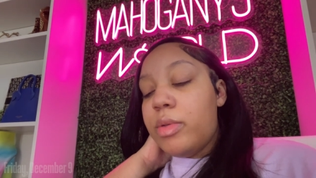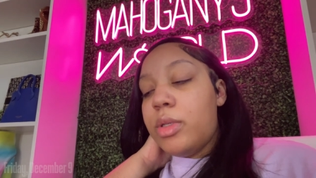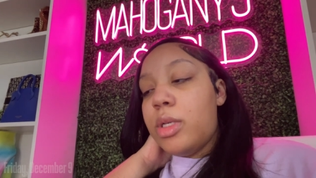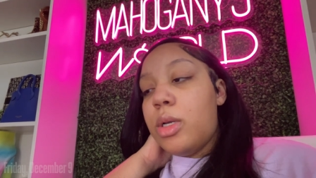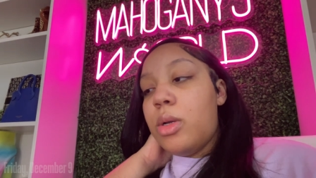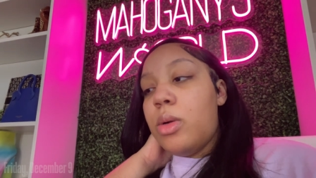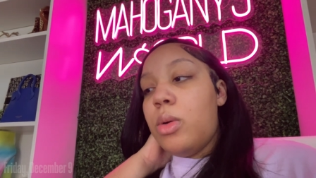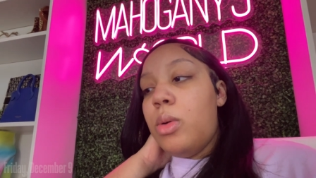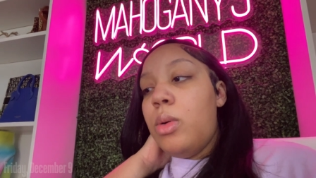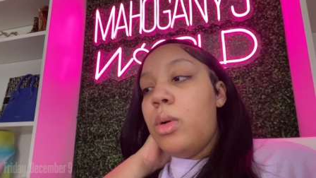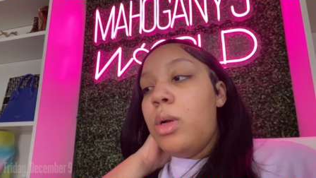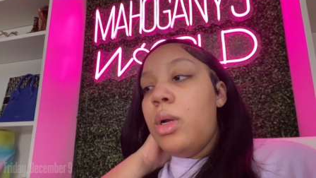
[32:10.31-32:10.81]

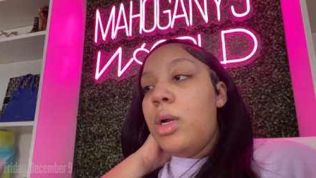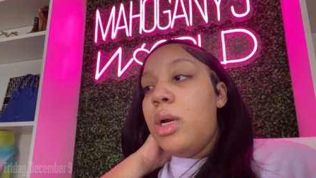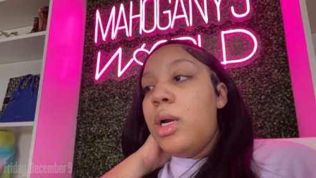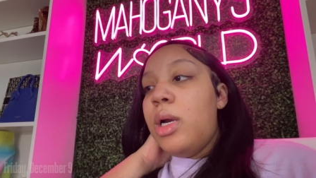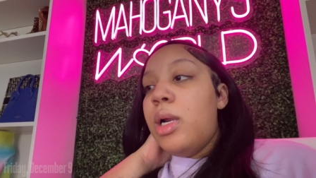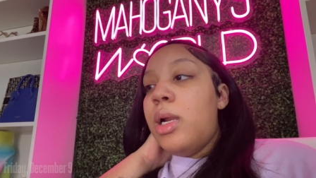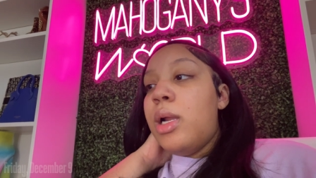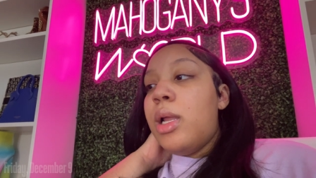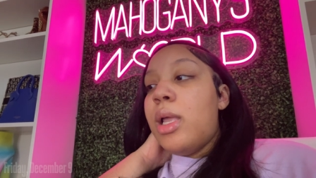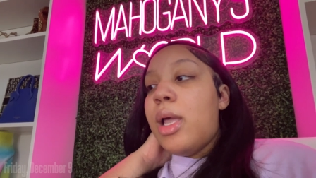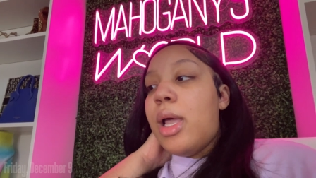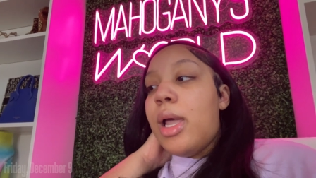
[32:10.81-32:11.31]
So
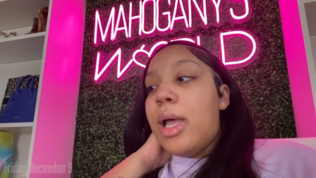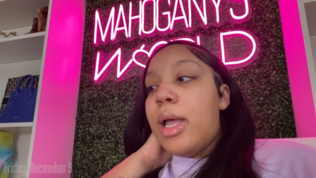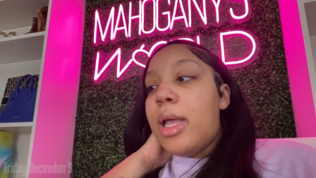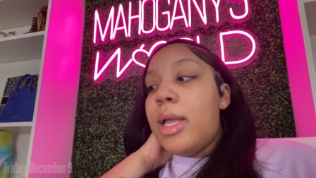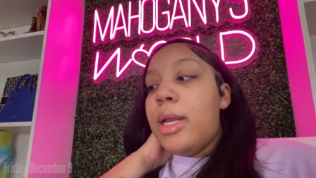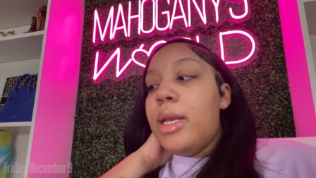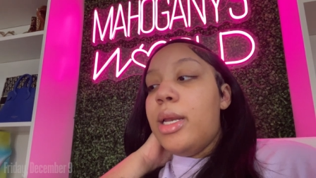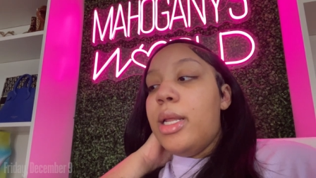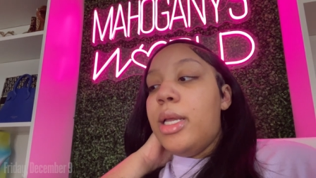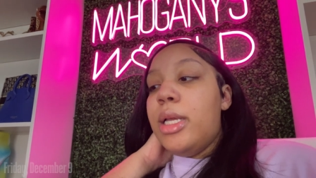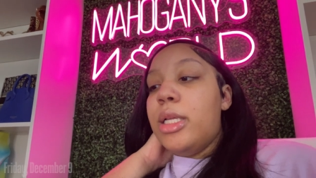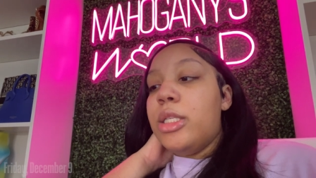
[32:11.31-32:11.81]
I
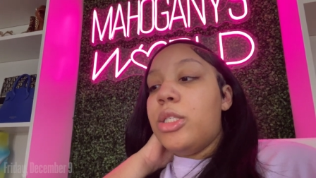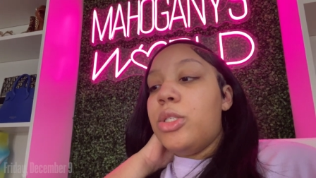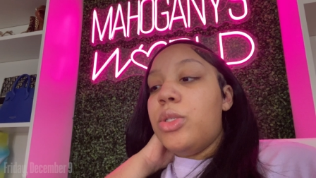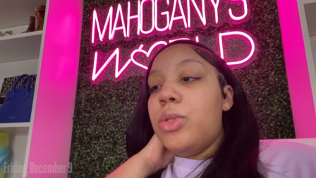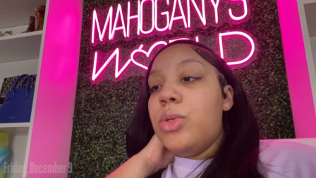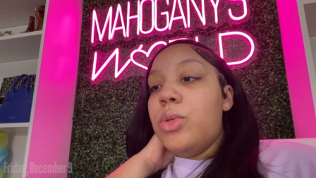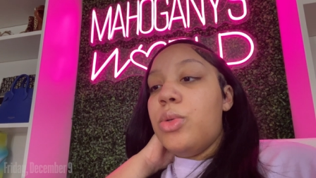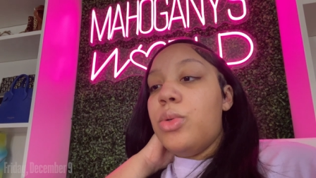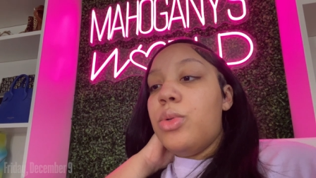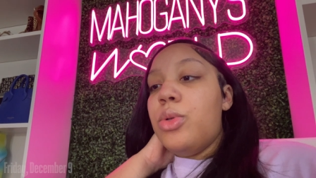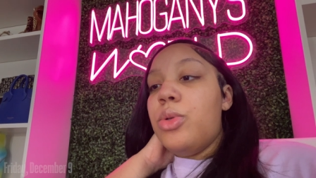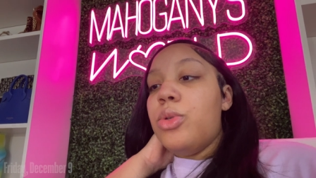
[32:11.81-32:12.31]
need
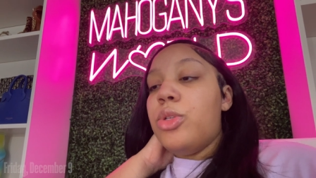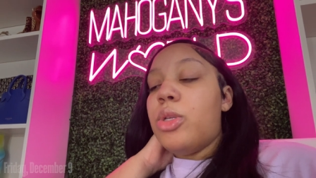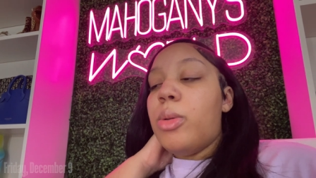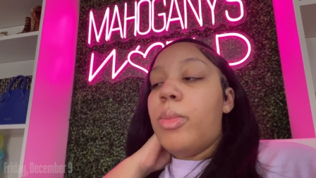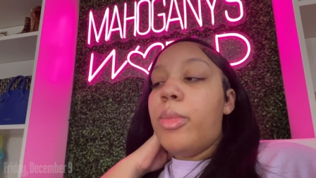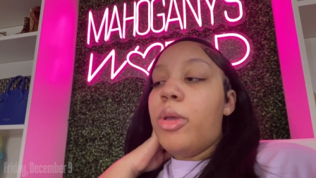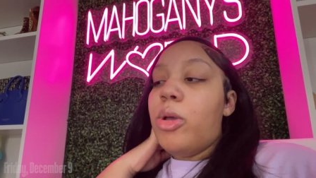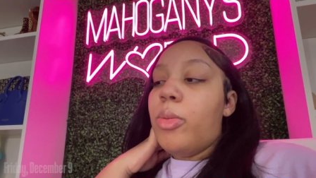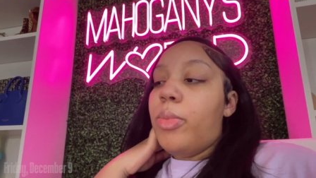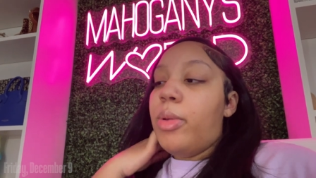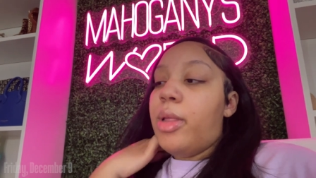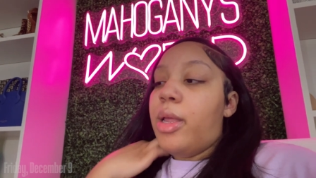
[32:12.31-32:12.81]
to do some
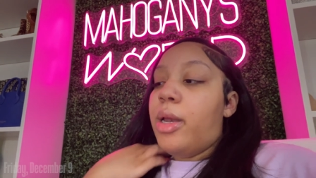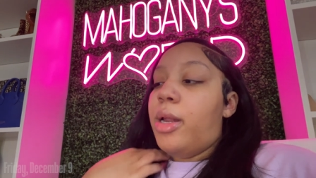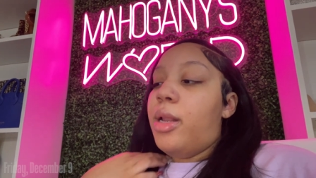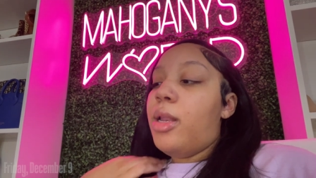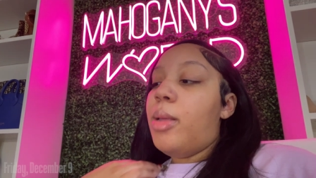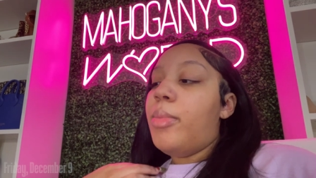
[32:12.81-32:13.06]
meal planning.